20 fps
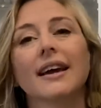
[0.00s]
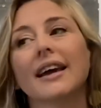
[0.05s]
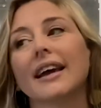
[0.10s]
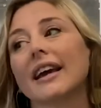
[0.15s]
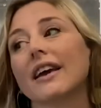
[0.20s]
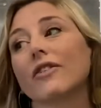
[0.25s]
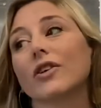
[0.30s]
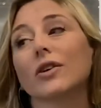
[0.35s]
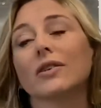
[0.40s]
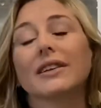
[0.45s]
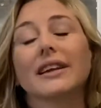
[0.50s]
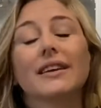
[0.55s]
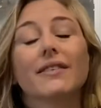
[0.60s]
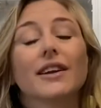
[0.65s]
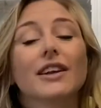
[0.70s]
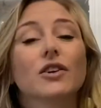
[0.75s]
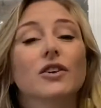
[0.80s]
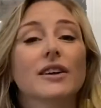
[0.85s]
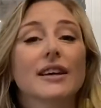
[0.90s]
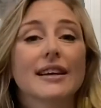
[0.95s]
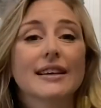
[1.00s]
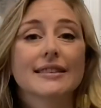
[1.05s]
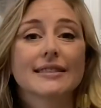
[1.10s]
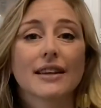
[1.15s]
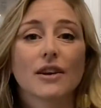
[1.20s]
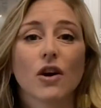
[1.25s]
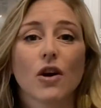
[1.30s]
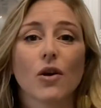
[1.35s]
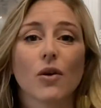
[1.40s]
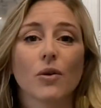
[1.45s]
If you're leaving your kids at
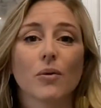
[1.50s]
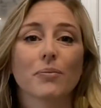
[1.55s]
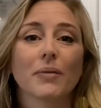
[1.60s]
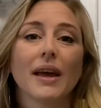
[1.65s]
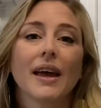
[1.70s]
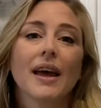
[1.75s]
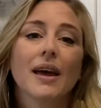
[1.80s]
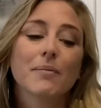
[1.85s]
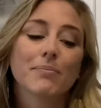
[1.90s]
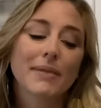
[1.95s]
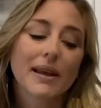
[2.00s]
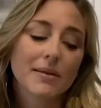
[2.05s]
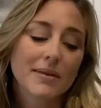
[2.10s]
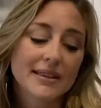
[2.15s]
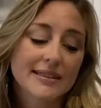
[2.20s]
home, maybe